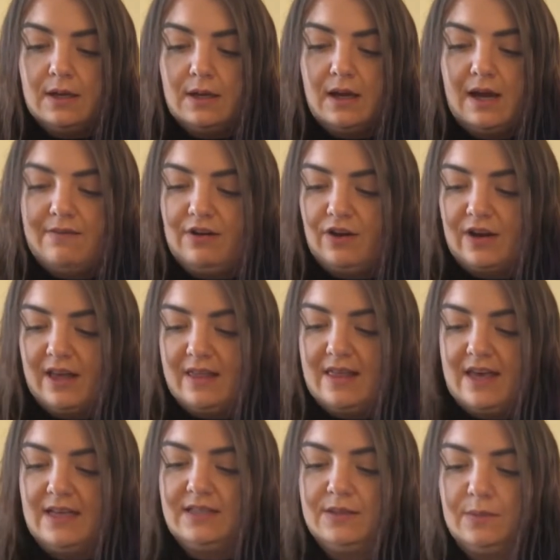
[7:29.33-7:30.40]
Have a look at
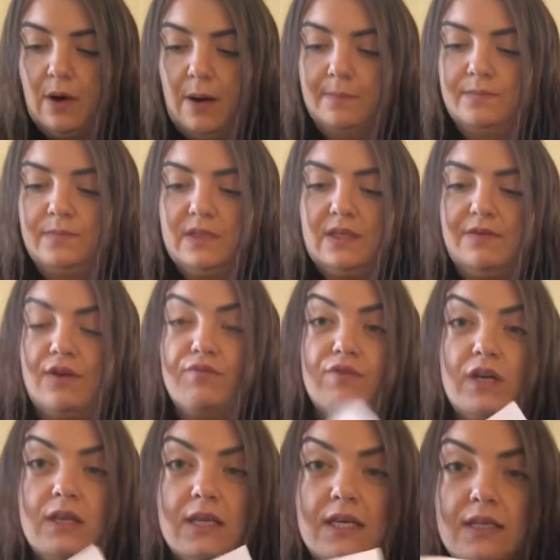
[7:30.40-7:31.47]
this one, so you can
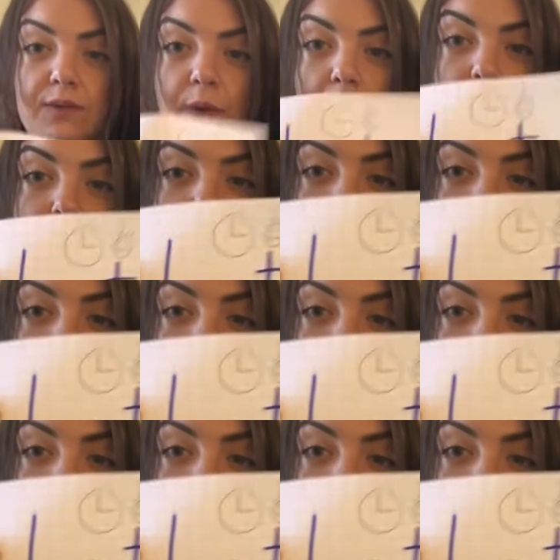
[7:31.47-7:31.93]
read this one.